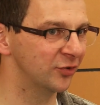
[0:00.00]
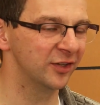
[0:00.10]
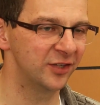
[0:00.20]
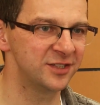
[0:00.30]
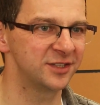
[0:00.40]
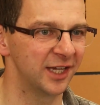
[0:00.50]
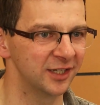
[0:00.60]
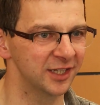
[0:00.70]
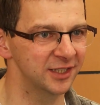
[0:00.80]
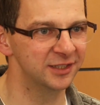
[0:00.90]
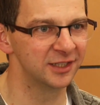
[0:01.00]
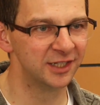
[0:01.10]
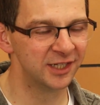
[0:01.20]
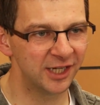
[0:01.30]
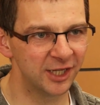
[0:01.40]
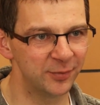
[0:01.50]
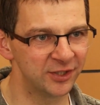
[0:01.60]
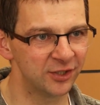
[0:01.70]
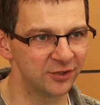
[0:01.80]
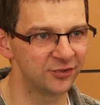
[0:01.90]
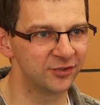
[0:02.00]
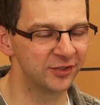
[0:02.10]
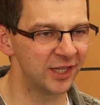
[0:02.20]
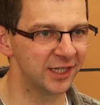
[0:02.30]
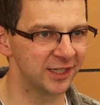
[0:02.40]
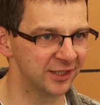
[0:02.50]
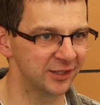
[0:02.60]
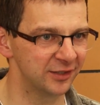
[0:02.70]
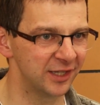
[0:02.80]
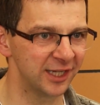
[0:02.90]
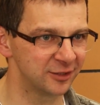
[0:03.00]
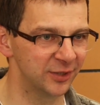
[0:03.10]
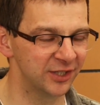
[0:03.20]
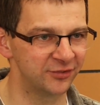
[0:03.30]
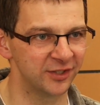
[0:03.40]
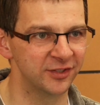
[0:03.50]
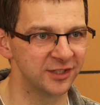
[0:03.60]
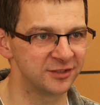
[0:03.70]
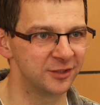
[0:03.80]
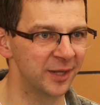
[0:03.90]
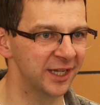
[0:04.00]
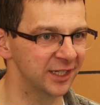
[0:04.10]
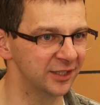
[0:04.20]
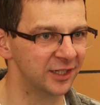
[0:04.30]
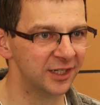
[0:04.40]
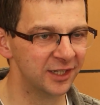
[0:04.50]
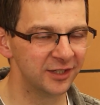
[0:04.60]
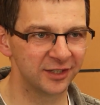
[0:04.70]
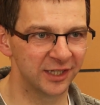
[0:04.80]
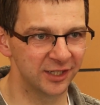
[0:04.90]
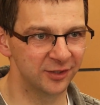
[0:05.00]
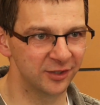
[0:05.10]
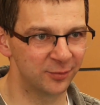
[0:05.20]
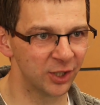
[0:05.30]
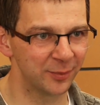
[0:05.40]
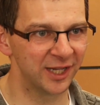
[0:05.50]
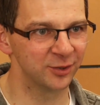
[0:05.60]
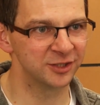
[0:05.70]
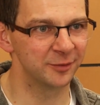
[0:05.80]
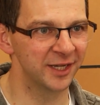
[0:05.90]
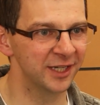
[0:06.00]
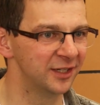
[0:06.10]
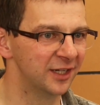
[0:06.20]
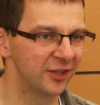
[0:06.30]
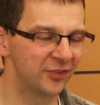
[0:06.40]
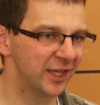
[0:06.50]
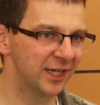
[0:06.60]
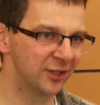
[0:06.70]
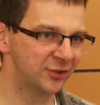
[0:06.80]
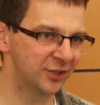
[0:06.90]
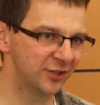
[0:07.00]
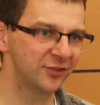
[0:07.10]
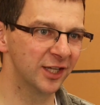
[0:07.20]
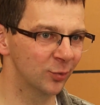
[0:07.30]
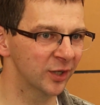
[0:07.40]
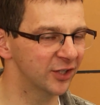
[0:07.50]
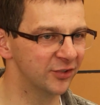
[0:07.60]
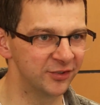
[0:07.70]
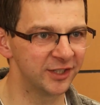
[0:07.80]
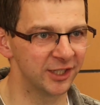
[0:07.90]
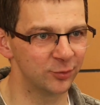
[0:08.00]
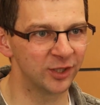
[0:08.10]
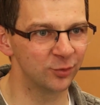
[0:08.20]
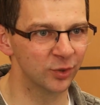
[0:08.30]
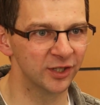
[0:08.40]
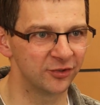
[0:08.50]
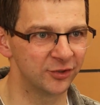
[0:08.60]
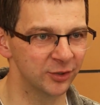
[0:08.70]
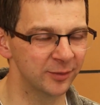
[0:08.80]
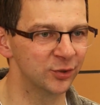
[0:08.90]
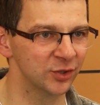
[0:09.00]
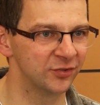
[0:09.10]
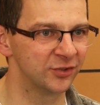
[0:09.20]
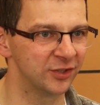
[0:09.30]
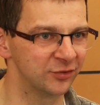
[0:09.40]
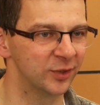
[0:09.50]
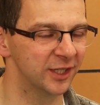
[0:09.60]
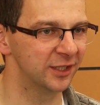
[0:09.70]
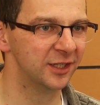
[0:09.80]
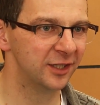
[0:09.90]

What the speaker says: using this technique? And because they are experts in this domain, in the programming language domain, then I'll trust their words and together we can work through and improve the software.